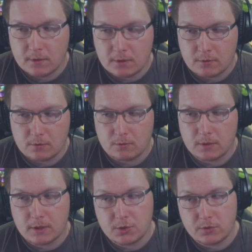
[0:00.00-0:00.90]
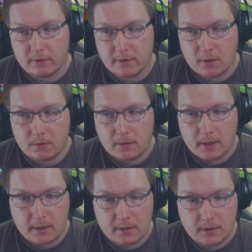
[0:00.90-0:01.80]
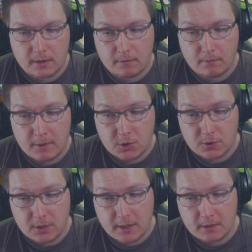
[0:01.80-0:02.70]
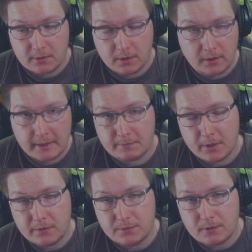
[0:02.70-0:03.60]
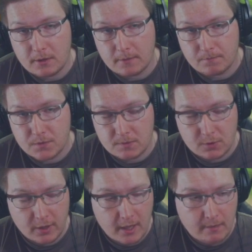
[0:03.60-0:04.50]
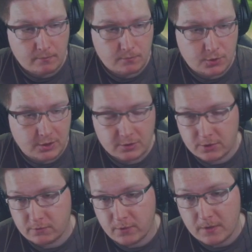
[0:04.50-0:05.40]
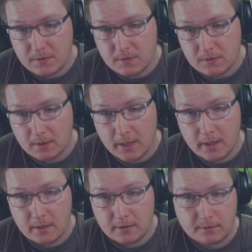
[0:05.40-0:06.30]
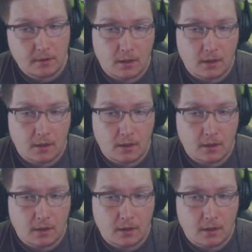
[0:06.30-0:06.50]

you enjoyed the video, and make sure you hit the like button, subscribe, share it to your friends, and